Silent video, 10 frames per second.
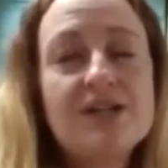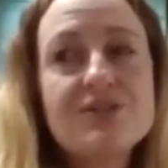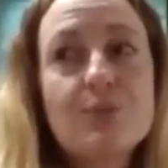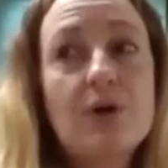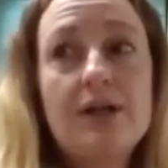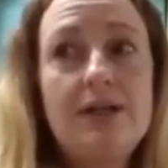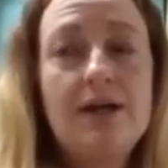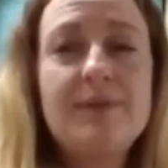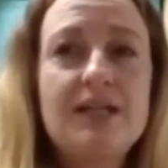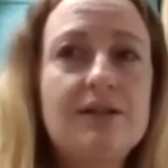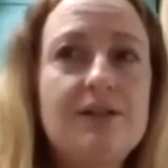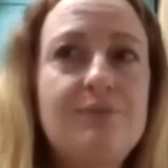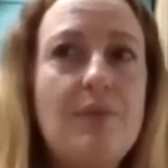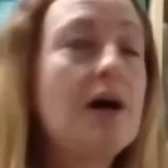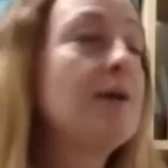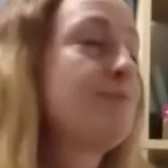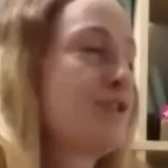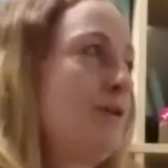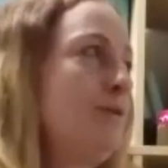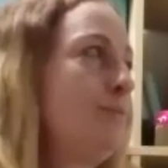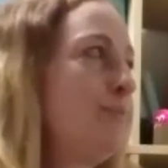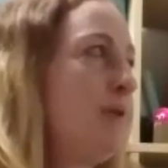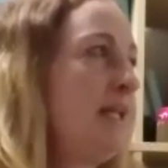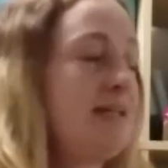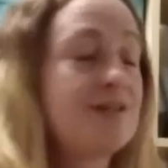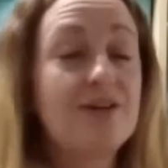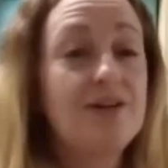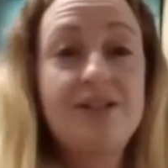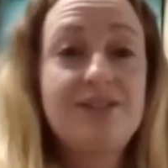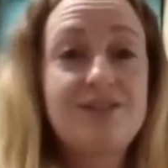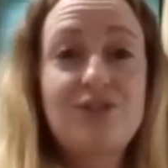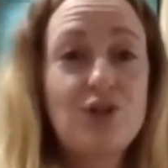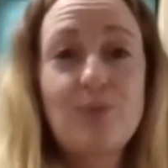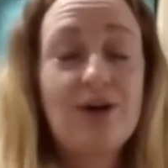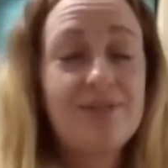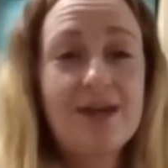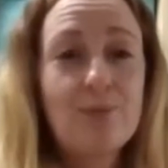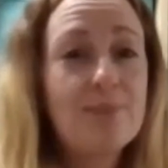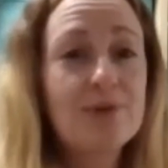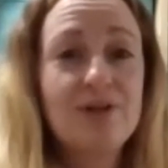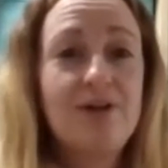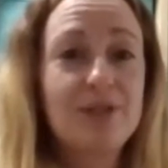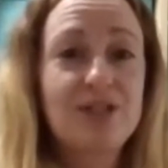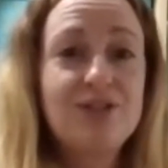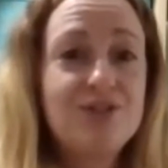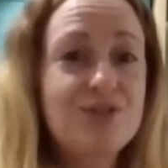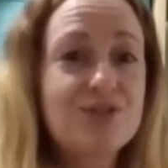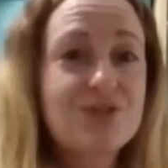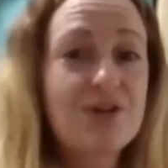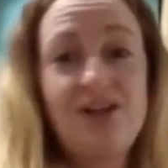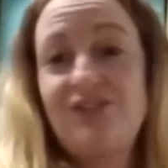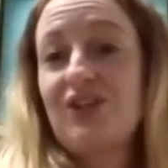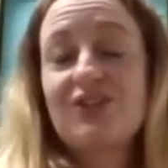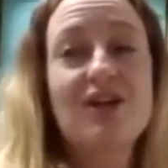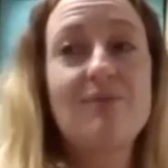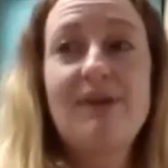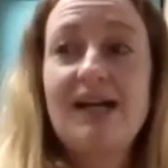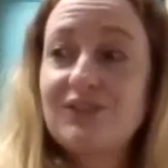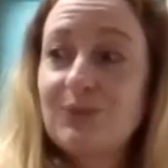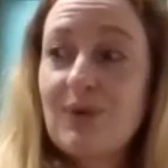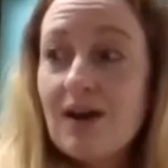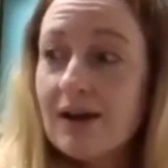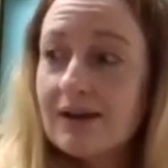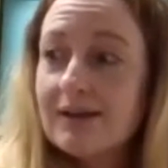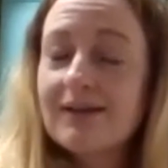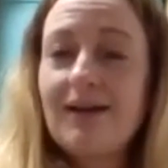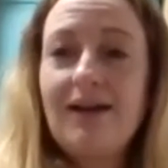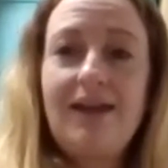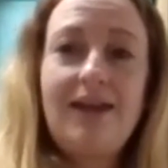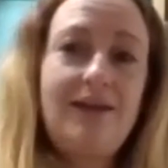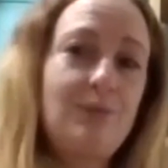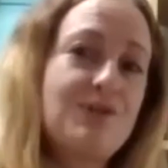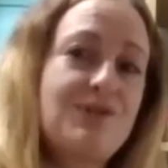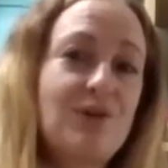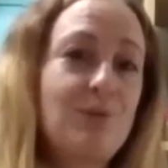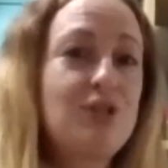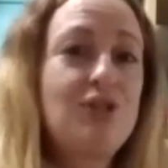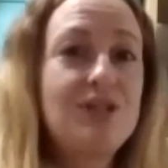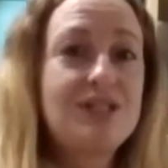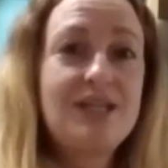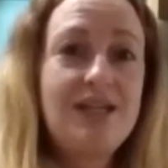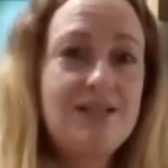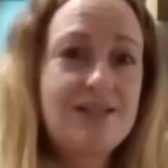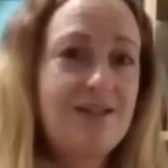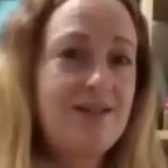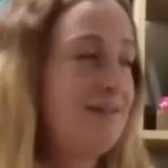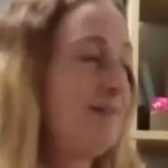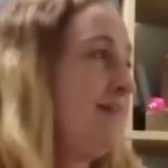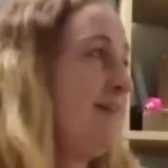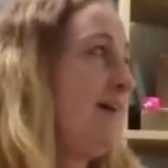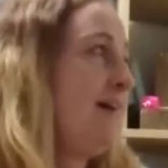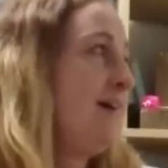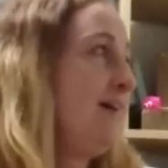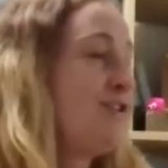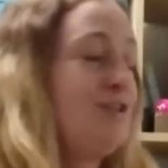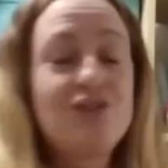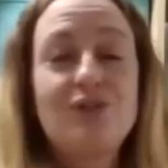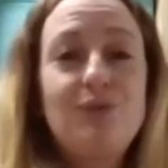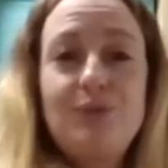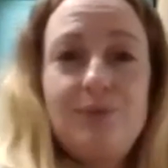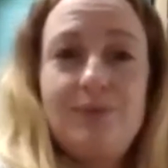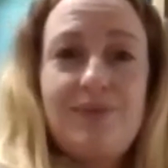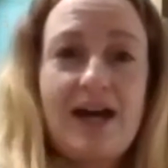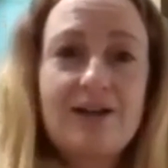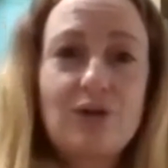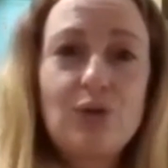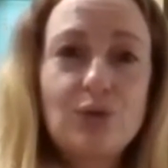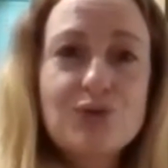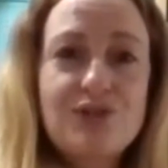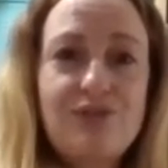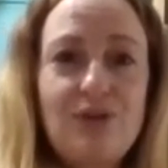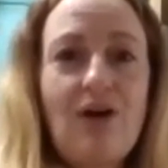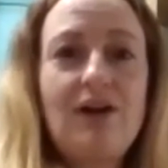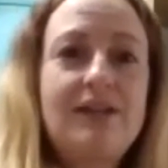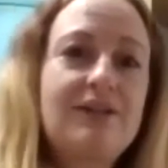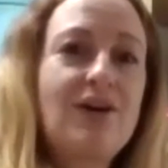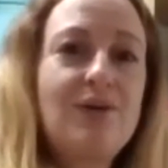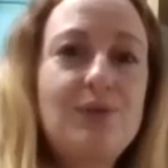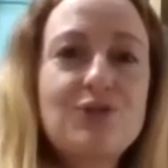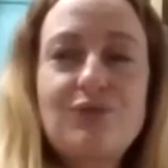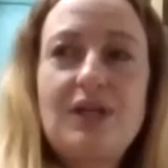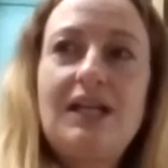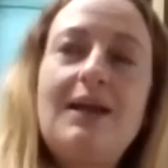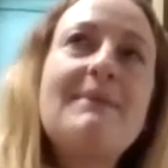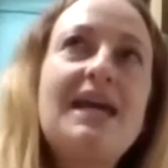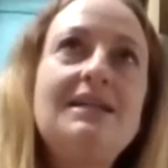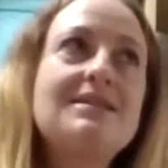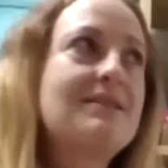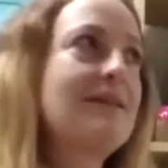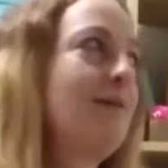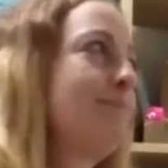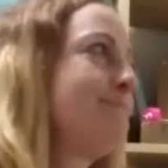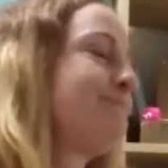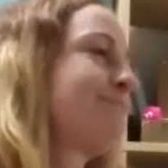that's why, I mean, I'm so pleased that I took part in that webinar, because I'd just come back to work. It was an opportunity to do that course, if you like. And I was really amazed at